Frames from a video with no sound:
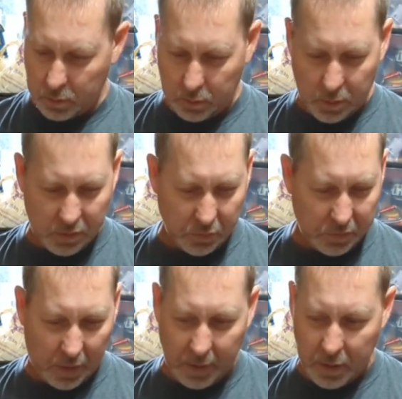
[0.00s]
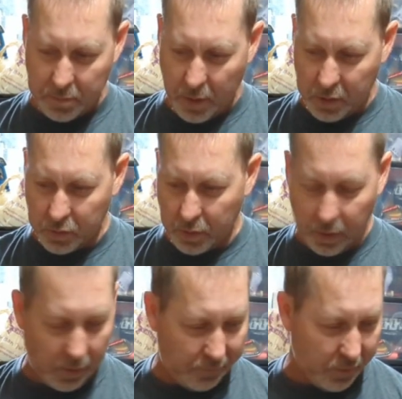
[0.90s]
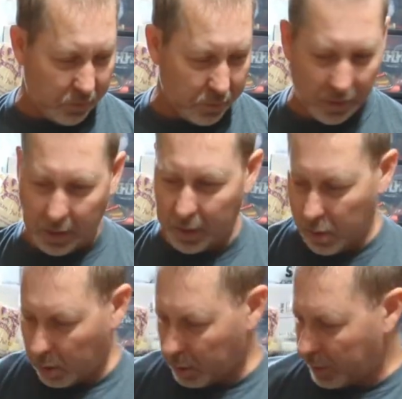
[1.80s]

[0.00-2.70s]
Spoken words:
this was. I didn't measure it. If this was a King Hauler